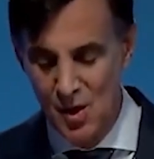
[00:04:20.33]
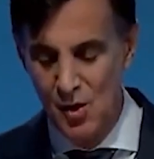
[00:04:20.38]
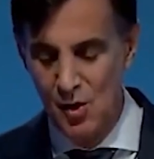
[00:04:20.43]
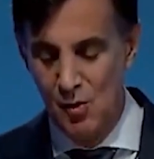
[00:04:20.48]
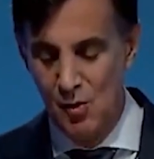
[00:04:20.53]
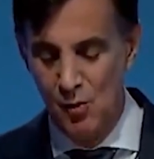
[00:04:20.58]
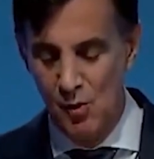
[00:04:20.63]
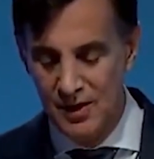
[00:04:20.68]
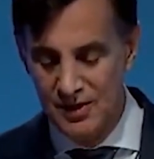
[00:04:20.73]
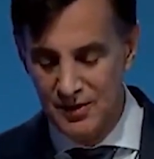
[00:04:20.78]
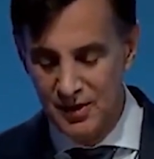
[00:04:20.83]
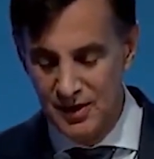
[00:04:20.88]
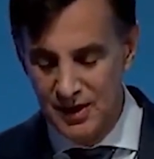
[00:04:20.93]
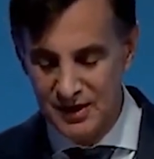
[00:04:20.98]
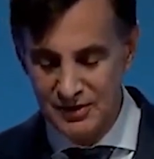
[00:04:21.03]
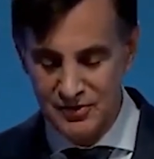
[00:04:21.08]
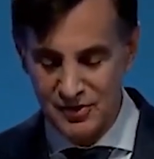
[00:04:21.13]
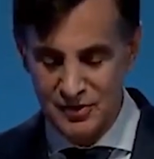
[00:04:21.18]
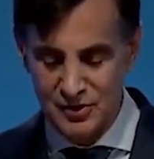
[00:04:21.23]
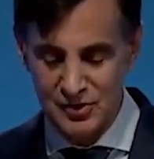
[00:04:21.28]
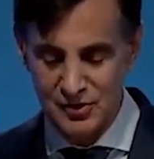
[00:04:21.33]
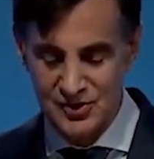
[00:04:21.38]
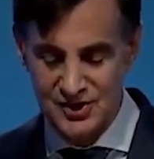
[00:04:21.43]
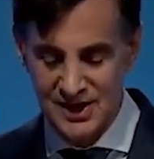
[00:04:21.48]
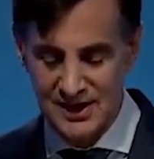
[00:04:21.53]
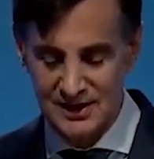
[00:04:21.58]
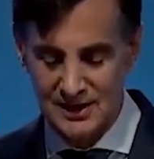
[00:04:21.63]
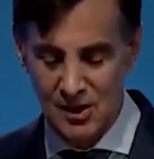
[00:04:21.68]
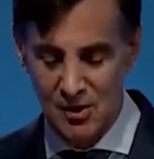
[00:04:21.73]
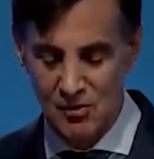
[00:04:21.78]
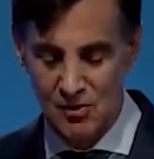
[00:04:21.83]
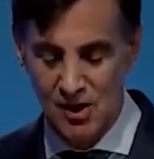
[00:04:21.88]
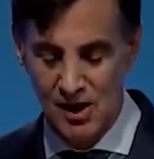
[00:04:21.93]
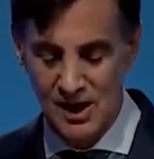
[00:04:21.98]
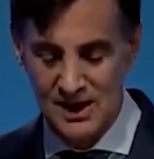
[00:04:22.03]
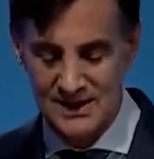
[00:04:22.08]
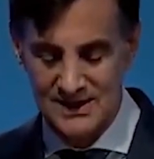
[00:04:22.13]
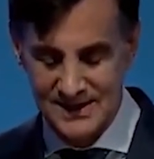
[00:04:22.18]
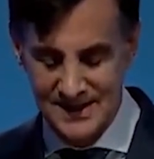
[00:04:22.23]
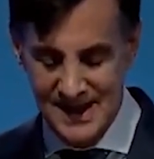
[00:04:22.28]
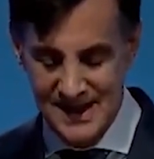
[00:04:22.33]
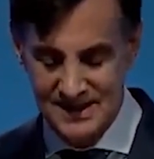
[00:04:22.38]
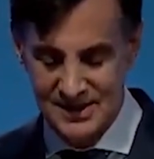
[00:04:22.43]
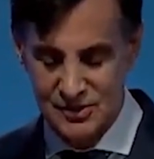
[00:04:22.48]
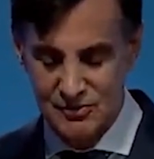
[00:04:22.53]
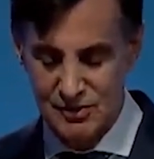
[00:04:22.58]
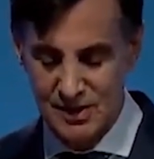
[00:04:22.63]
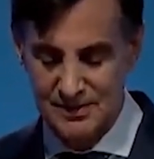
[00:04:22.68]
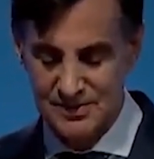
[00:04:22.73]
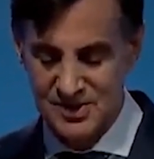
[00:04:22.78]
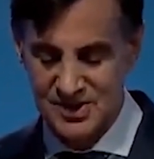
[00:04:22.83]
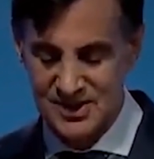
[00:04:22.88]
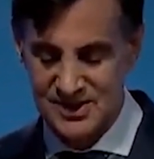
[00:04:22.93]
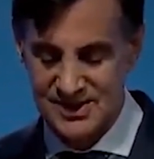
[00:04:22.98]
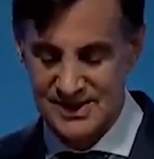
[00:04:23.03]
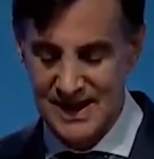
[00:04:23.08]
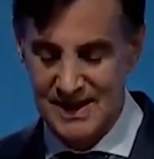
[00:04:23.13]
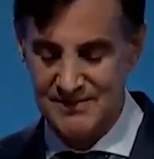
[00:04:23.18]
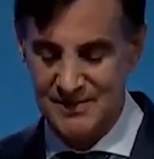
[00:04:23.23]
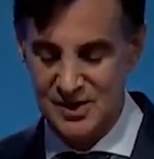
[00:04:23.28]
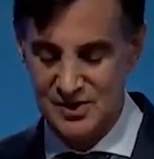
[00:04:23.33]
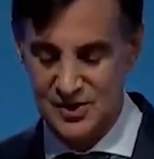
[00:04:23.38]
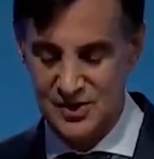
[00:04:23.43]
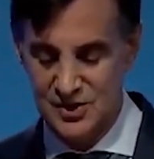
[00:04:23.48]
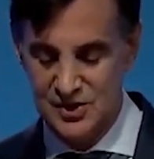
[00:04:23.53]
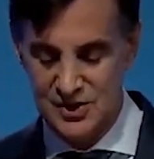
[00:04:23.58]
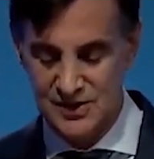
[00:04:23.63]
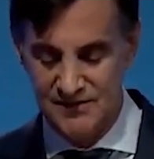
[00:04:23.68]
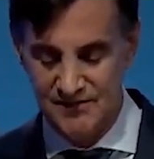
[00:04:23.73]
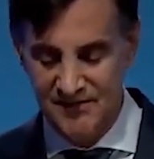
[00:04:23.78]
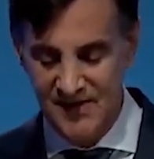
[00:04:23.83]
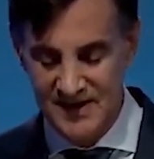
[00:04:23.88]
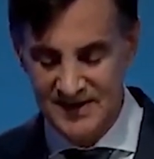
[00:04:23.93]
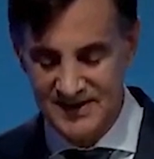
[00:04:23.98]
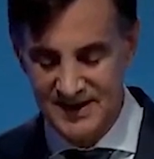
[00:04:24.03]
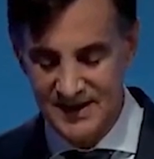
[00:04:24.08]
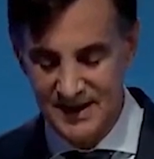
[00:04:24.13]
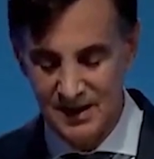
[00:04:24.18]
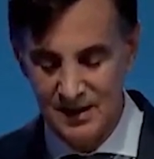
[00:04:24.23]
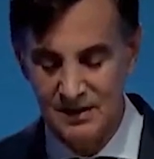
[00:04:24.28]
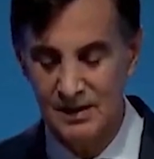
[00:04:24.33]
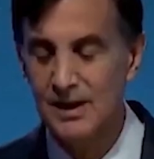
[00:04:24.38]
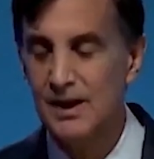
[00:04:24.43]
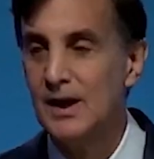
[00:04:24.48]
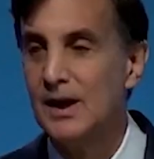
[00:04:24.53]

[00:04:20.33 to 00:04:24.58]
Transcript: whether introducing low-cost test strips to stem the surge of fentanyl,